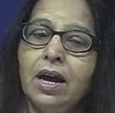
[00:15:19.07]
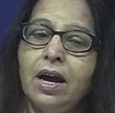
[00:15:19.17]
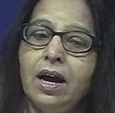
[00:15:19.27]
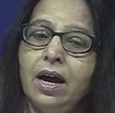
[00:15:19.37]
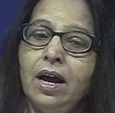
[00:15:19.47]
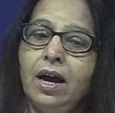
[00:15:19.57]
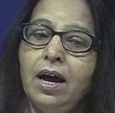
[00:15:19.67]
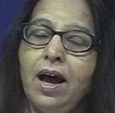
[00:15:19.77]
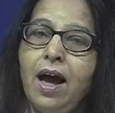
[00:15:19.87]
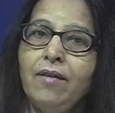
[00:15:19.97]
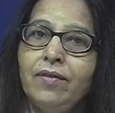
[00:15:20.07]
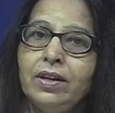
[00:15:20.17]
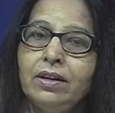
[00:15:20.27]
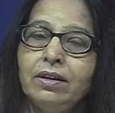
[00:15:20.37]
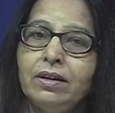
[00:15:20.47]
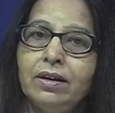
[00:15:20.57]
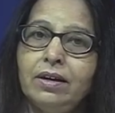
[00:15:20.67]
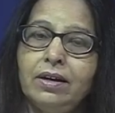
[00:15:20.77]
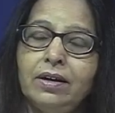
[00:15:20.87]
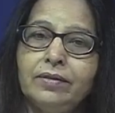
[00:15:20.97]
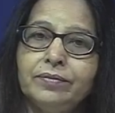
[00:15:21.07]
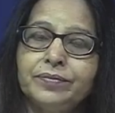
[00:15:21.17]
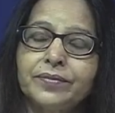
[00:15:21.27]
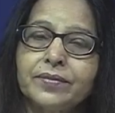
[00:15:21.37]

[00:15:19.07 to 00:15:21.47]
I will